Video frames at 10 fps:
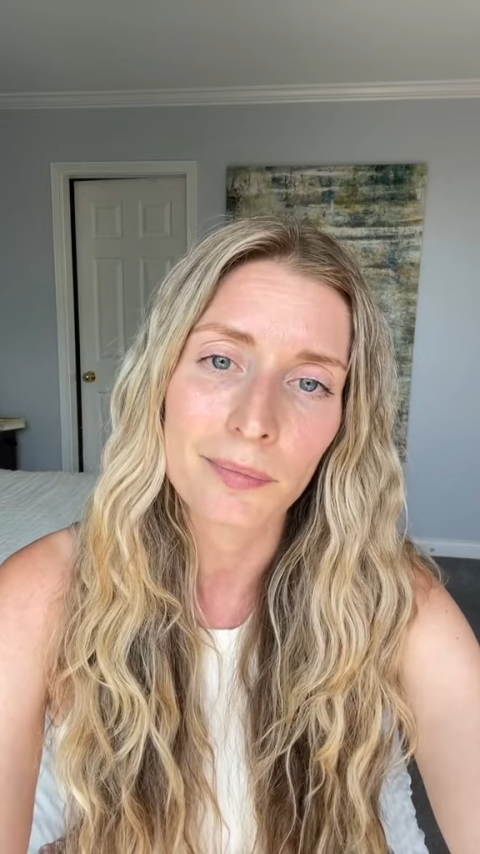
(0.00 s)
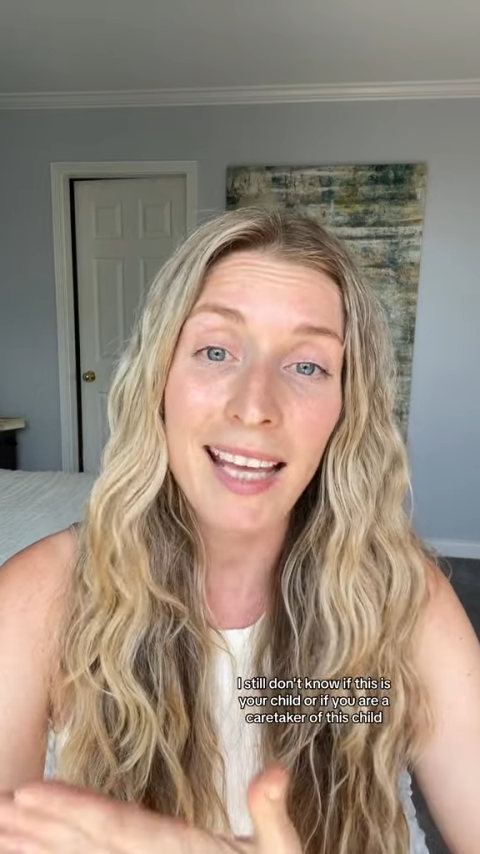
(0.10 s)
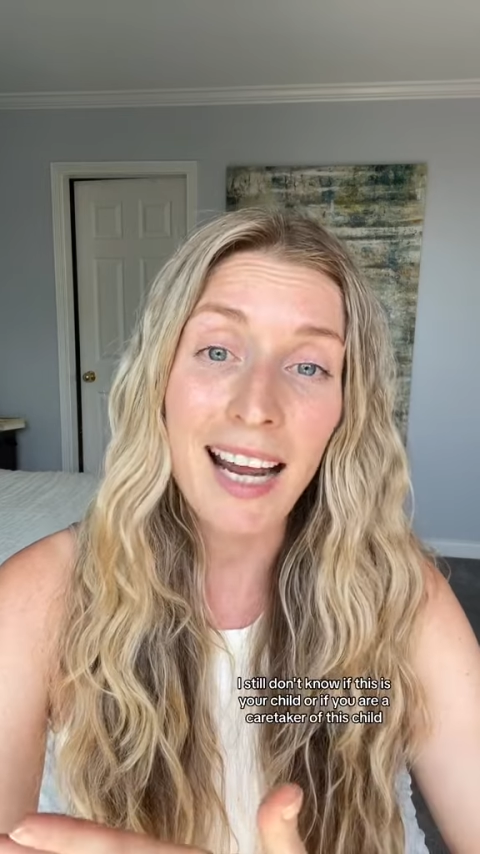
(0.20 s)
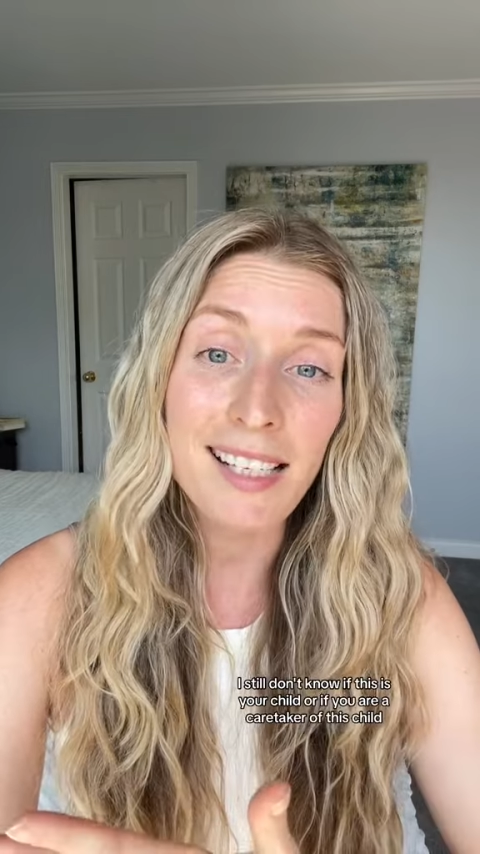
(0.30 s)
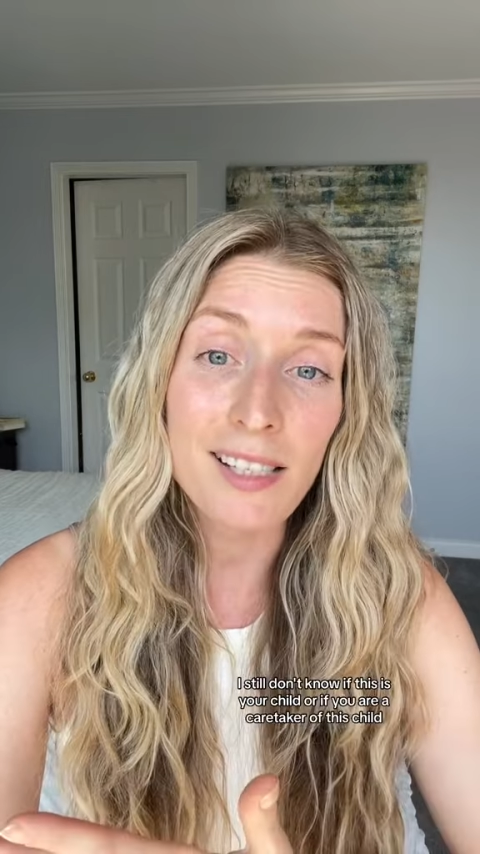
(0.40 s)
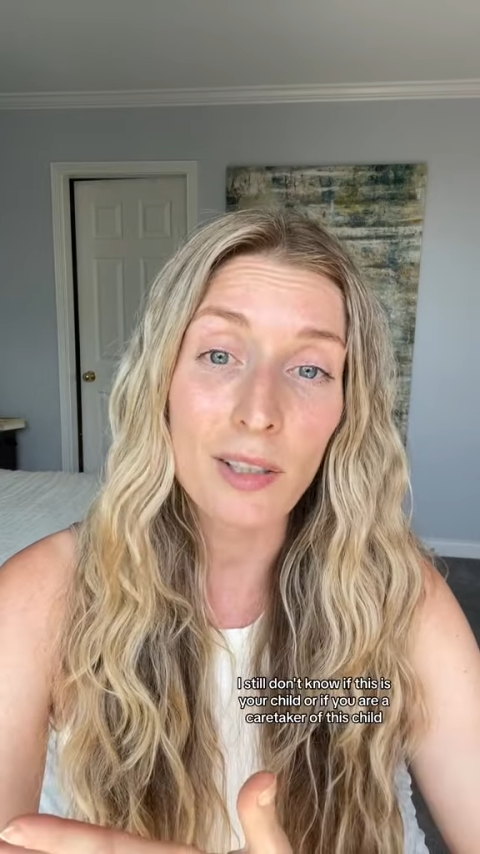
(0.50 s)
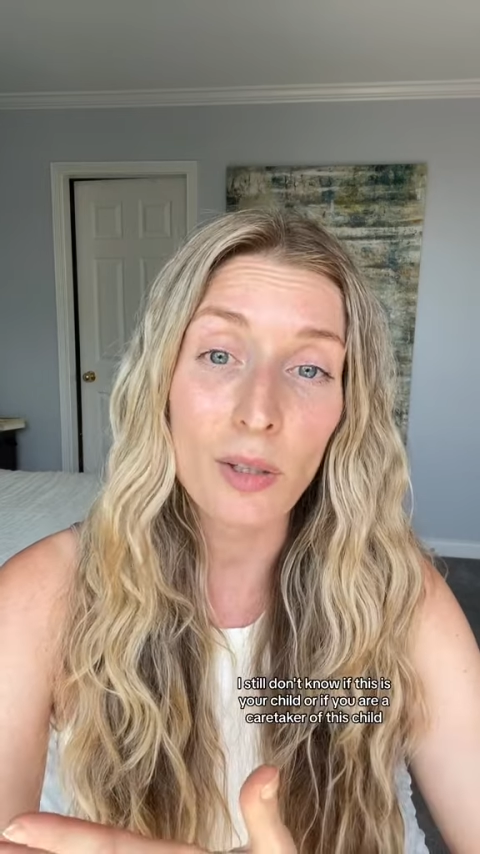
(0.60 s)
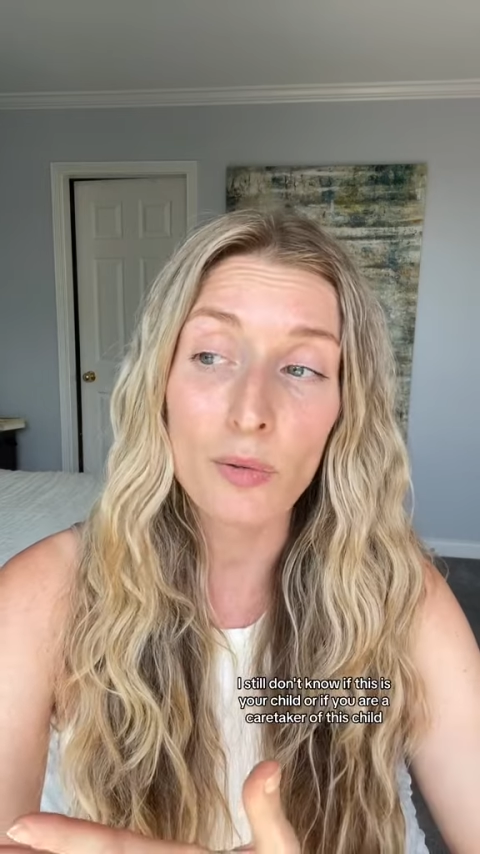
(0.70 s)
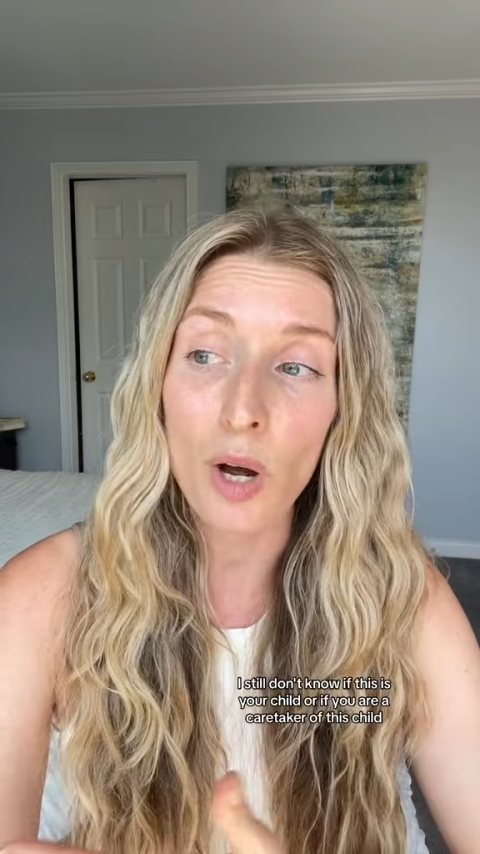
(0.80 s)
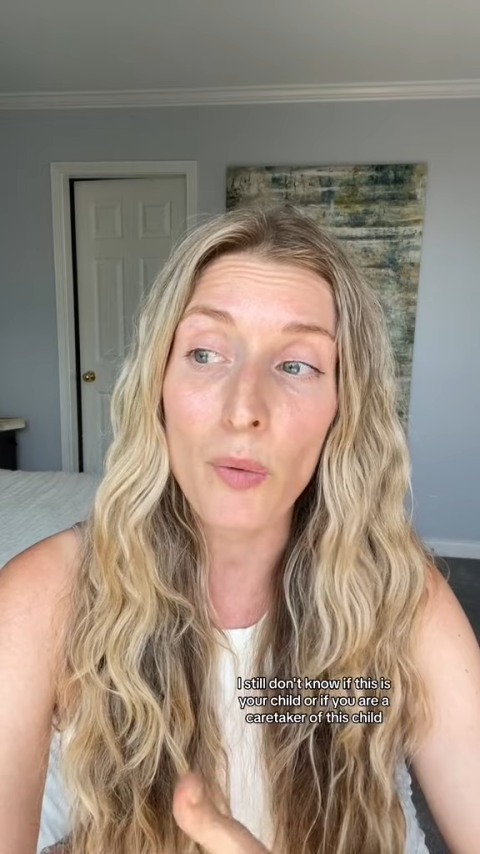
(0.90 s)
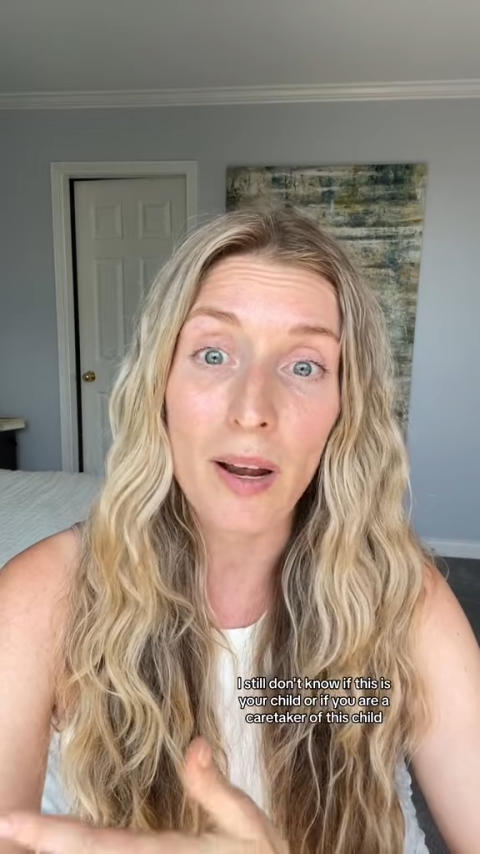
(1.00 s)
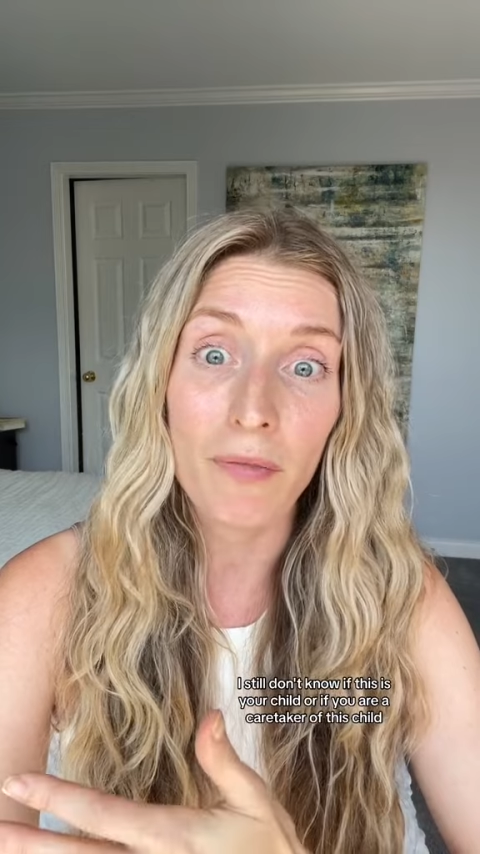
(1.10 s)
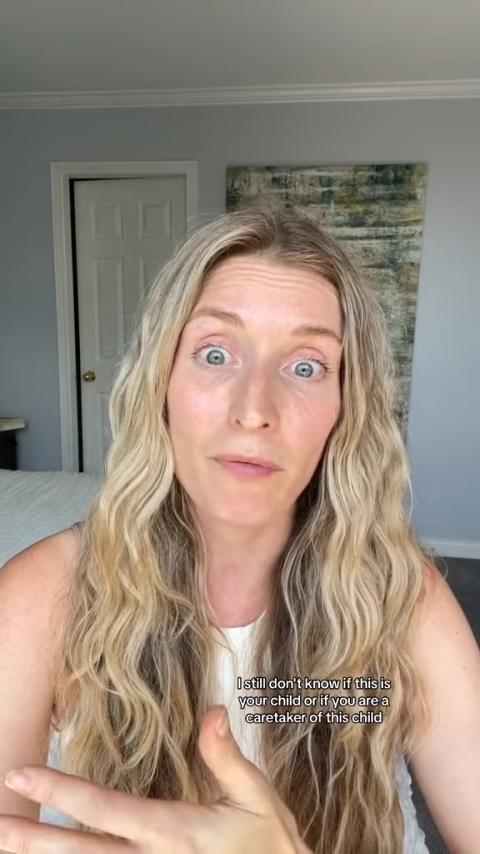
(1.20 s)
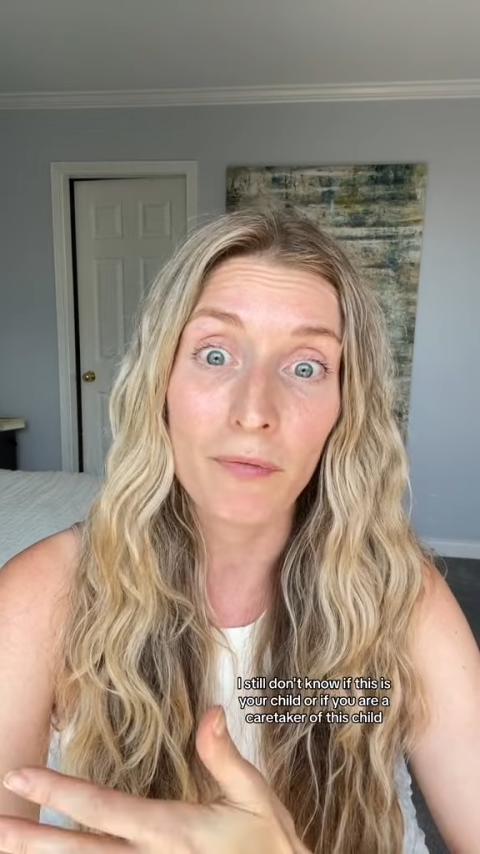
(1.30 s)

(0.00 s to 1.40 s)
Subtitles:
And I still don't know if